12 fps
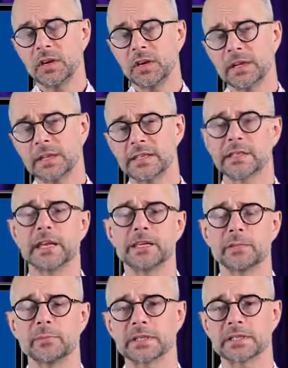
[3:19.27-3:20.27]
Let's take
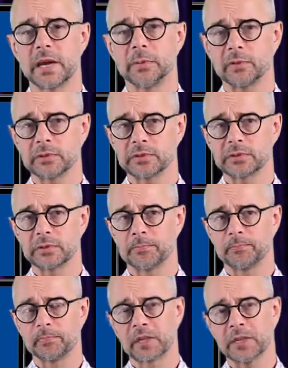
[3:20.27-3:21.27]
some examples.
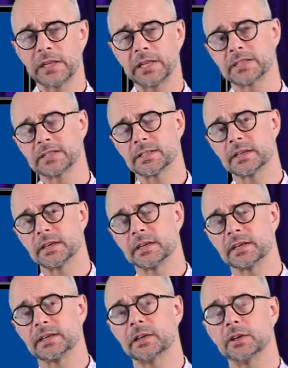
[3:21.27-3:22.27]
Let's
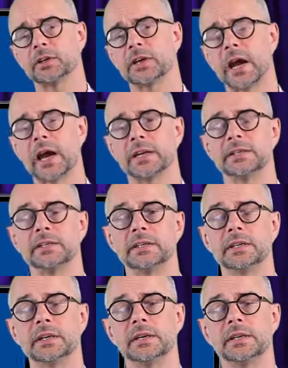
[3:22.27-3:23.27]
look at
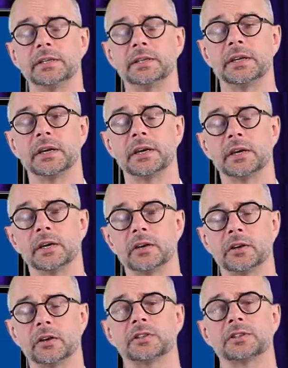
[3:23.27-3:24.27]
the
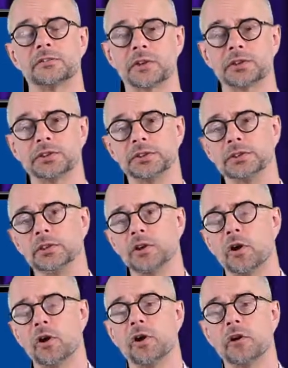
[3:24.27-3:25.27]
last version
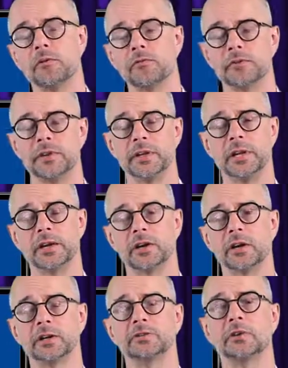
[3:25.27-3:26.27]
of the
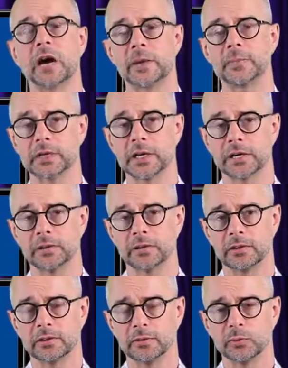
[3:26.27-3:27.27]
Gartner hype cycle.
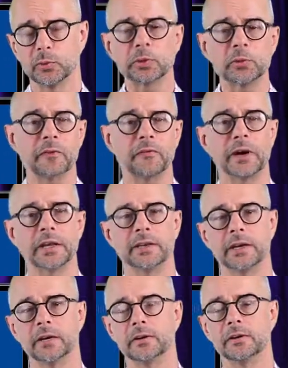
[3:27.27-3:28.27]
What do we find
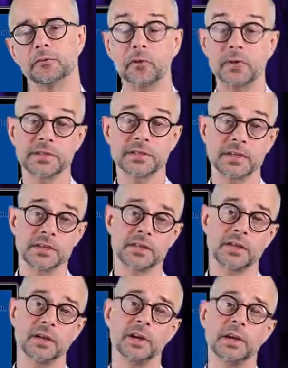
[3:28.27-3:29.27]
there? For instance,
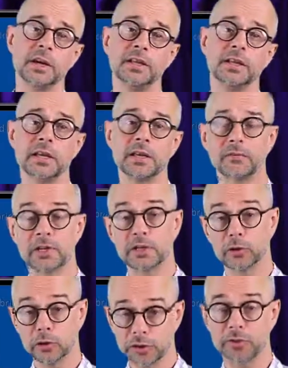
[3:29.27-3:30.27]
in the
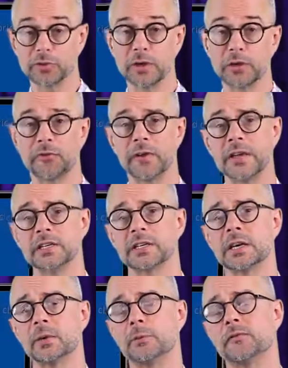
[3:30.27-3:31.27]
technology trigger phase,
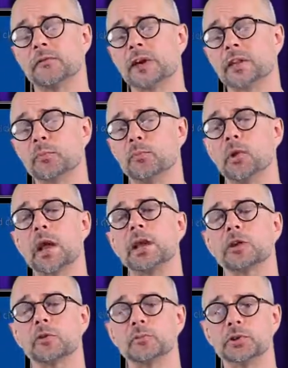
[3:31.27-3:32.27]
we find the
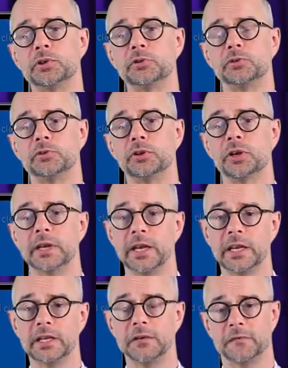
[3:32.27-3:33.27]
brain-computer
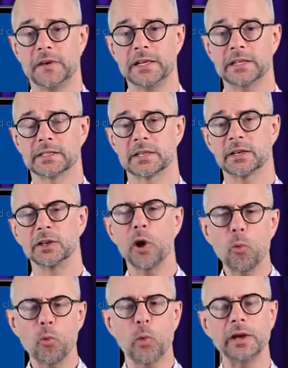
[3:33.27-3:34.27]
interface. No
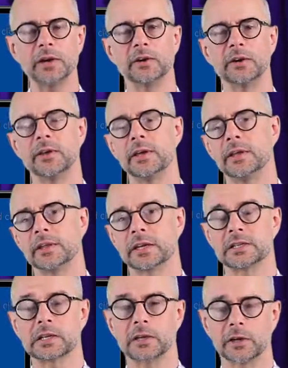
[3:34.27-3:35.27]
wonder there's
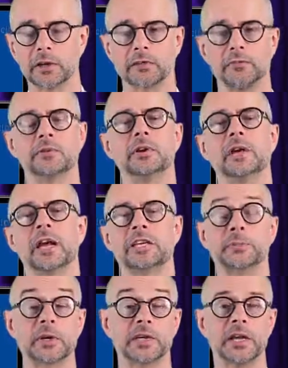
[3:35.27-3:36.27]
a lot of
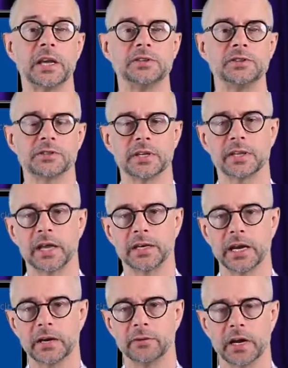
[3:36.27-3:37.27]
expectations in that
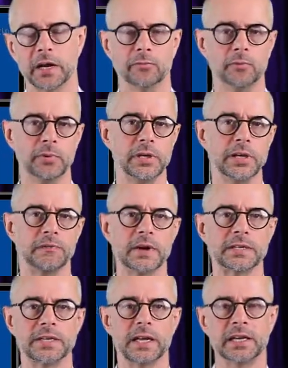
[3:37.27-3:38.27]
area. Really
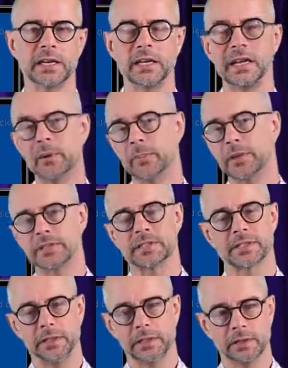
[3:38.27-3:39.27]
fascinating, but
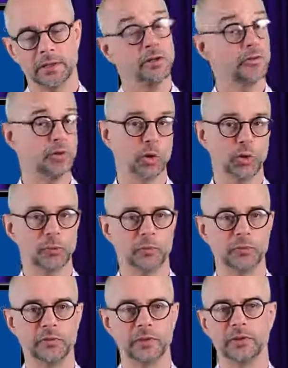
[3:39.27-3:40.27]
still not
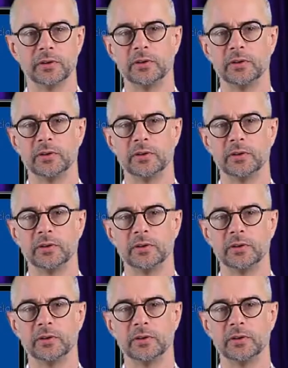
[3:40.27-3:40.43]
proven.